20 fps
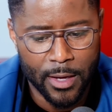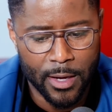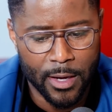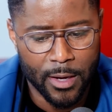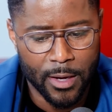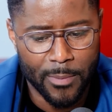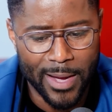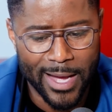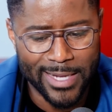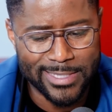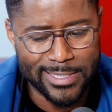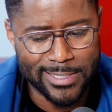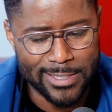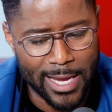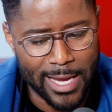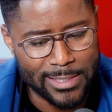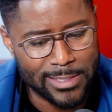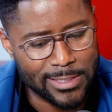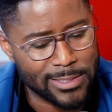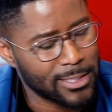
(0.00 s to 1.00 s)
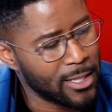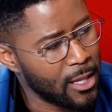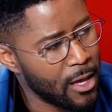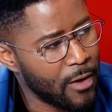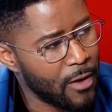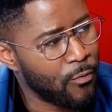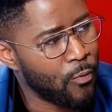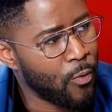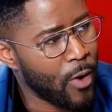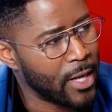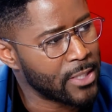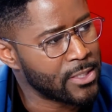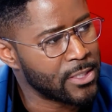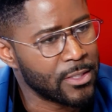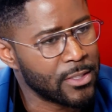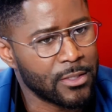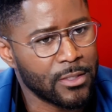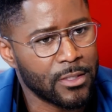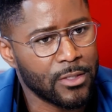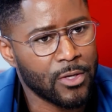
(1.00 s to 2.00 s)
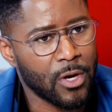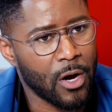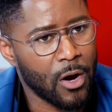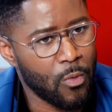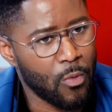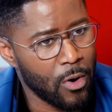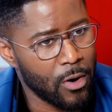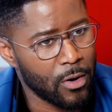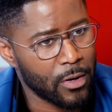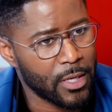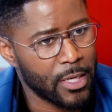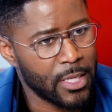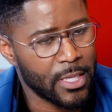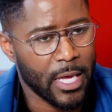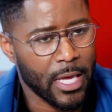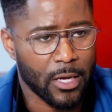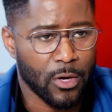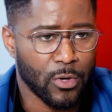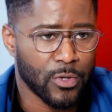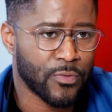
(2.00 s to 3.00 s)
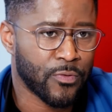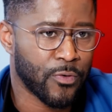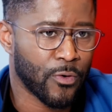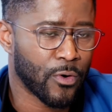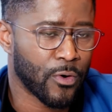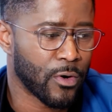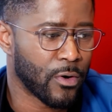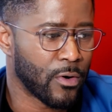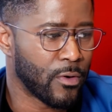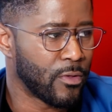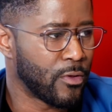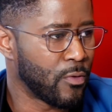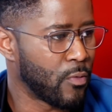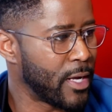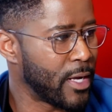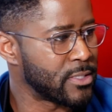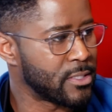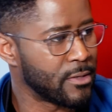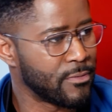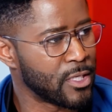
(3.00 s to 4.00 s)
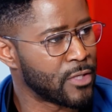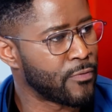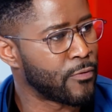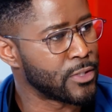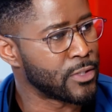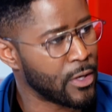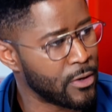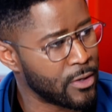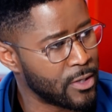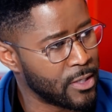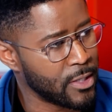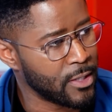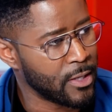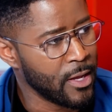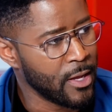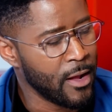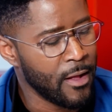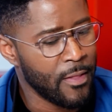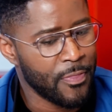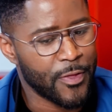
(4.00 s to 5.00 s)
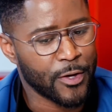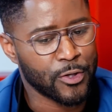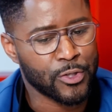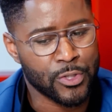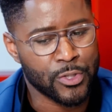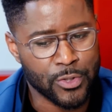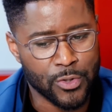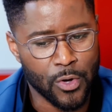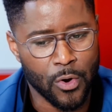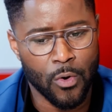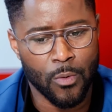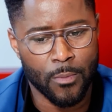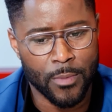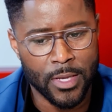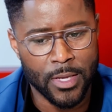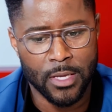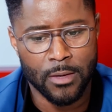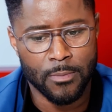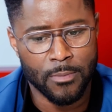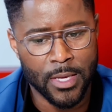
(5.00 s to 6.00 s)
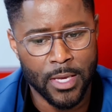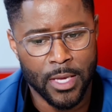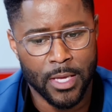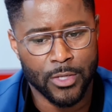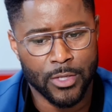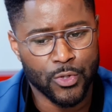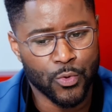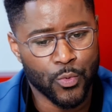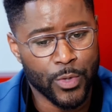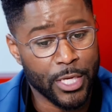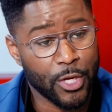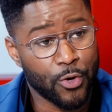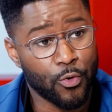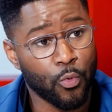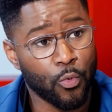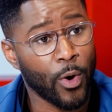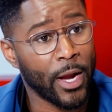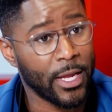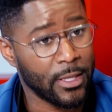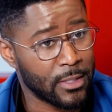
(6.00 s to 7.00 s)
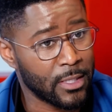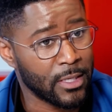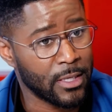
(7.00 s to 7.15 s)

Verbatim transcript: I just love watching y'all work, and that goes for the rest of this fraternity. There's so many men doing great